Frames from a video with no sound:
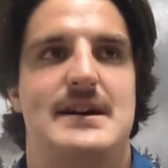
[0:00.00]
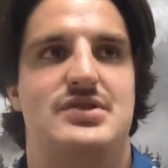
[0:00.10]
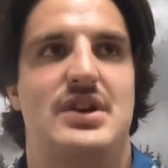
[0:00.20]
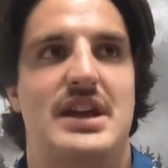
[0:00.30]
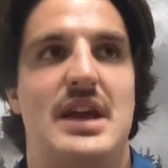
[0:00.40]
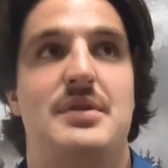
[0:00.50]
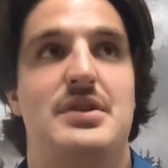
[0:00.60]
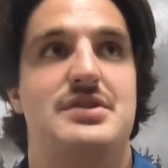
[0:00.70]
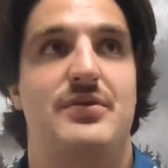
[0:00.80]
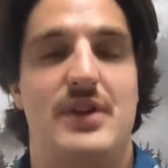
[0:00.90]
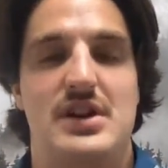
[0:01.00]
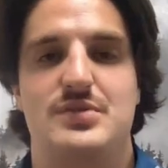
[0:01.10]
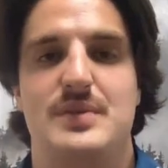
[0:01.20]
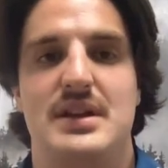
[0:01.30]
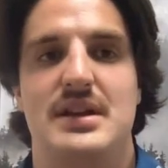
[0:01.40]
So I came here as a
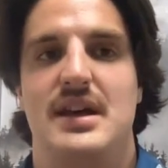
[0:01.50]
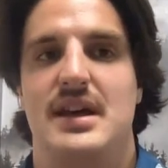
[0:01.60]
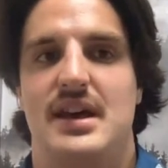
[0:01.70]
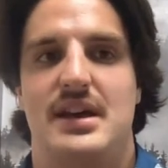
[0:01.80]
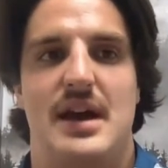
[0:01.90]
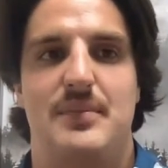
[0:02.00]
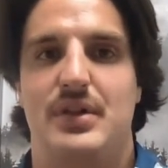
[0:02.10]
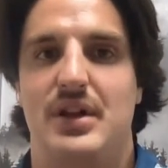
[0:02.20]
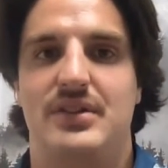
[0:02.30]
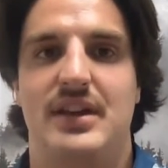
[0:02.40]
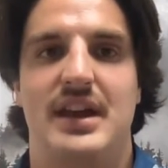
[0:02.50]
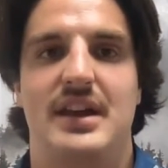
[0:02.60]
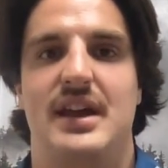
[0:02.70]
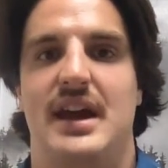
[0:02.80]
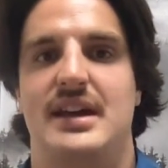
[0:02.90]
freshman, got plugged
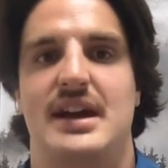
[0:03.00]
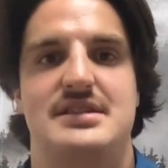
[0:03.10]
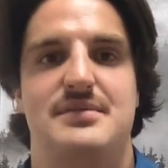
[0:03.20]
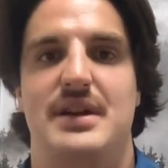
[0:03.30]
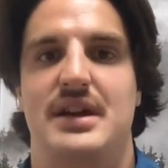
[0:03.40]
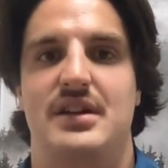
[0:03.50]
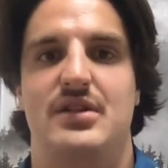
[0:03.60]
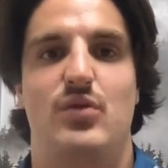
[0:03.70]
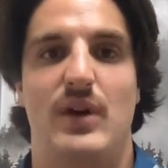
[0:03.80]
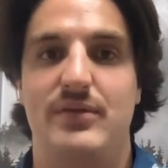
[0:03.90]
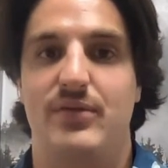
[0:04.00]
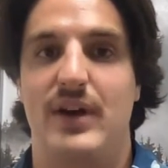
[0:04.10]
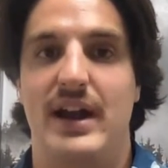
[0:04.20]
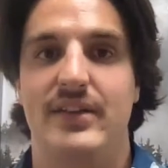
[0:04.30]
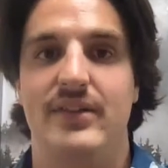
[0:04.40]
in. I got to make great
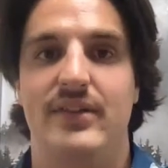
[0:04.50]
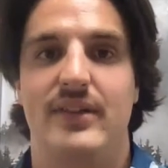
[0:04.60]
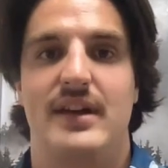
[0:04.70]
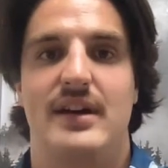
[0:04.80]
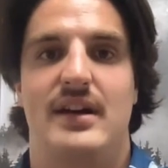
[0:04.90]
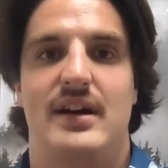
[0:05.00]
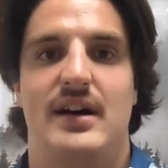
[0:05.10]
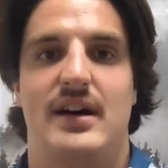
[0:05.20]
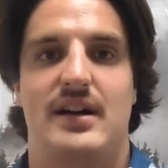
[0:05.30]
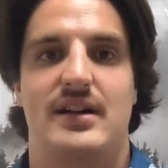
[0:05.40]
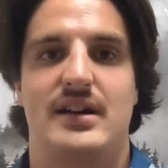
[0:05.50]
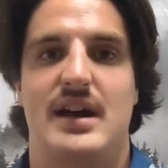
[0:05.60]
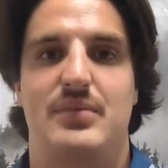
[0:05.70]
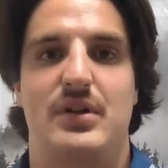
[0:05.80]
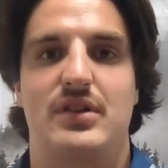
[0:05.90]
friends,
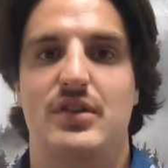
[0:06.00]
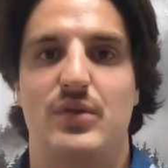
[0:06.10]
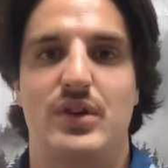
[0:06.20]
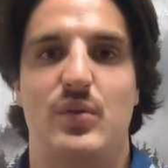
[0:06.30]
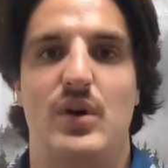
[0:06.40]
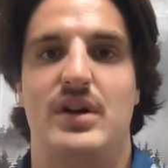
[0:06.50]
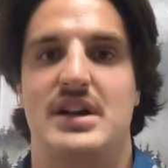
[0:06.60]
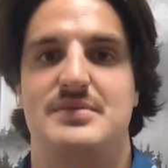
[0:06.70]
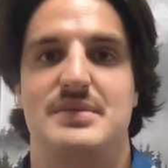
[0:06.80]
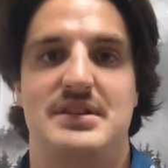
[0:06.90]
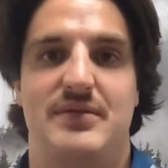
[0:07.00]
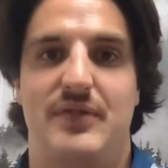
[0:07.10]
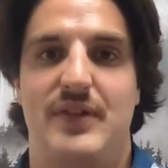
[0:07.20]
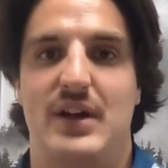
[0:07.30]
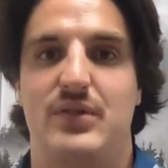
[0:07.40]
got plugged in really well, got to meet
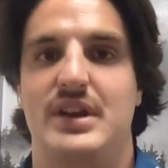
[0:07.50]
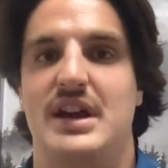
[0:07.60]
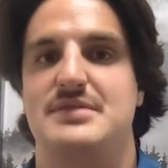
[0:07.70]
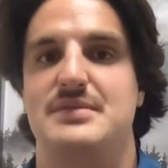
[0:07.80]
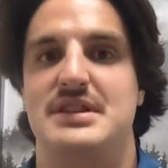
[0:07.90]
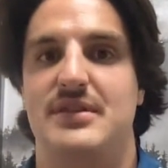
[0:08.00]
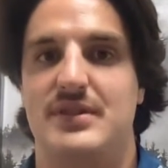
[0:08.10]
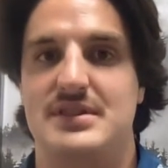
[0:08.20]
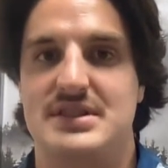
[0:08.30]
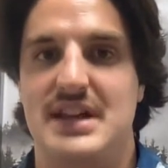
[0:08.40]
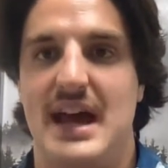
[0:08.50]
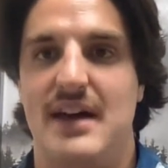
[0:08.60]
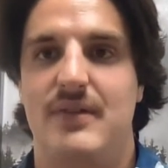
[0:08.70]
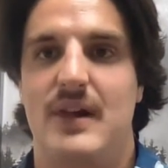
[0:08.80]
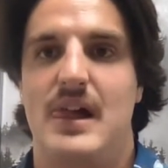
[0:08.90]
different faculty, got to meet different
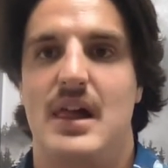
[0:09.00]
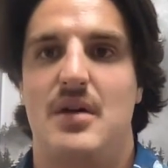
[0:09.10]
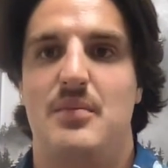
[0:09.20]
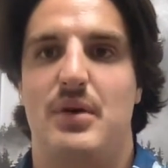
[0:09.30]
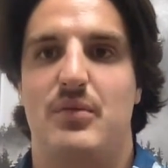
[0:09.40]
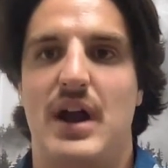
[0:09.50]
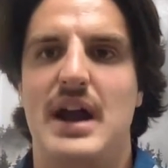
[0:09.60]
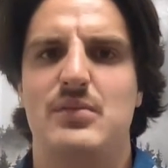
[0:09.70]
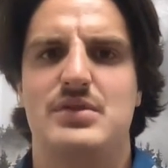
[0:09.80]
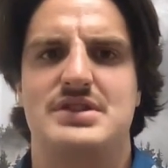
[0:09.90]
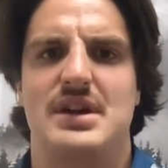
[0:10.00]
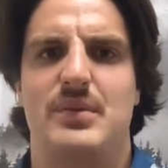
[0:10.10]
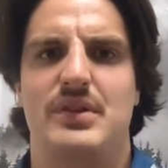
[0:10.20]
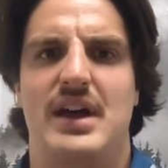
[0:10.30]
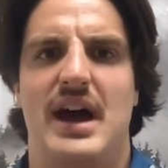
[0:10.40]
staff. But Ryan was
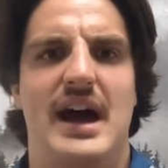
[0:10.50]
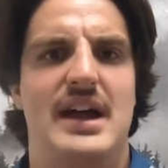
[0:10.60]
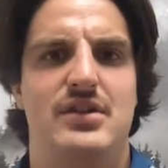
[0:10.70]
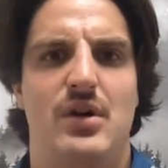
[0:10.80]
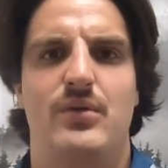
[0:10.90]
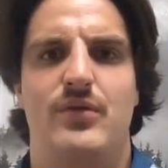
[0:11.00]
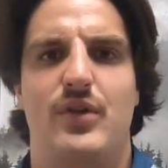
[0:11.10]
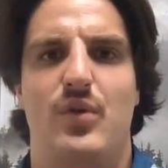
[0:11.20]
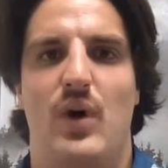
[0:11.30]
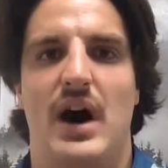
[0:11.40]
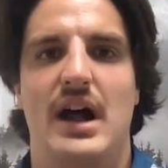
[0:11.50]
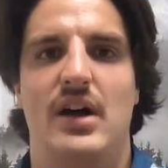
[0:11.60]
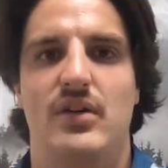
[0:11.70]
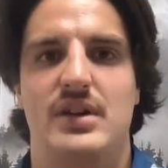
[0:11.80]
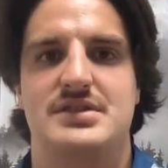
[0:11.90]
someone that I had known for a
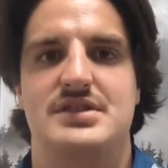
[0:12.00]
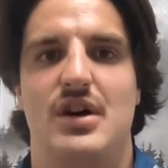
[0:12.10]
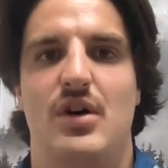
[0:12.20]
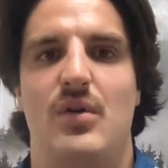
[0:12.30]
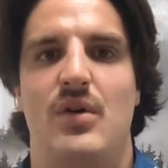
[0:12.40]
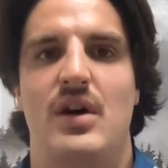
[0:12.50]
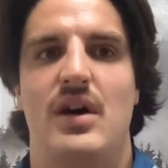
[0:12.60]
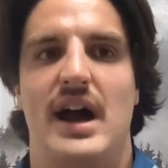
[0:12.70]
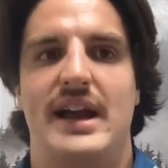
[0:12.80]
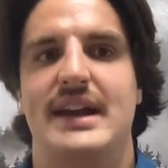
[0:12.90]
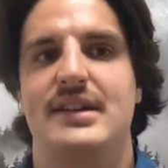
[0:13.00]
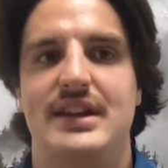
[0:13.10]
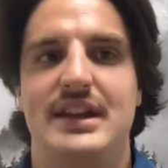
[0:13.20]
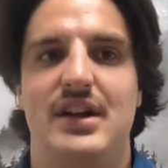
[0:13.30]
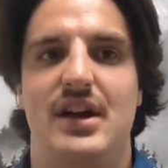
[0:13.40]
while, and so I kind of
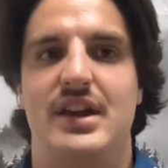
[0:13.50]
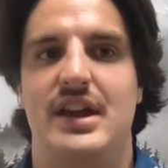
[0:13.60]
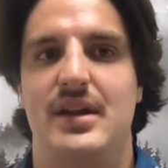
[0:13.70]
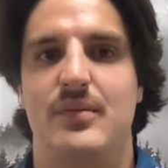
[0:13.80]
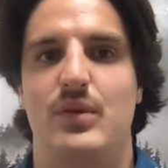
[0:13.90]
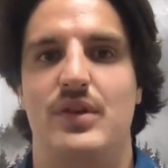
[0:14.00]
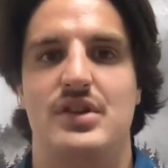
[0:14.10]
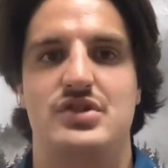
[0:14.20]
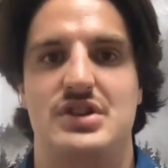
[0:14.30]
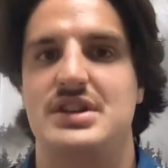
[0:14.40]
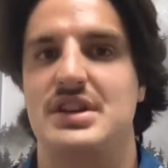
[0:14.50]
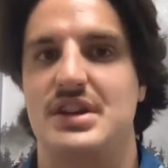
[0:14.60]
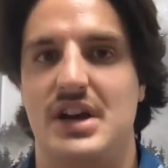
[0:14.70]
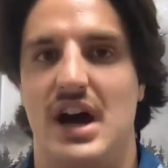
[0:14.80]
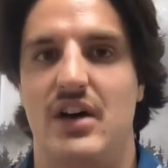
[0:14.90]
leaned on him with adjusting
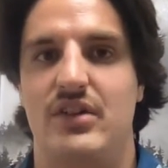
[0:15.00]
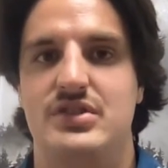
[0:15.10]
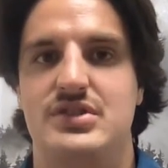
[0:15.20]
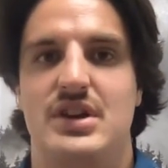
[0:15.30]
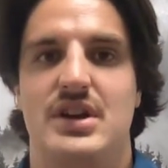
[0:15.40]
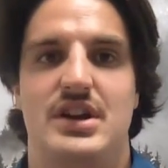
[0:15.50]
to college,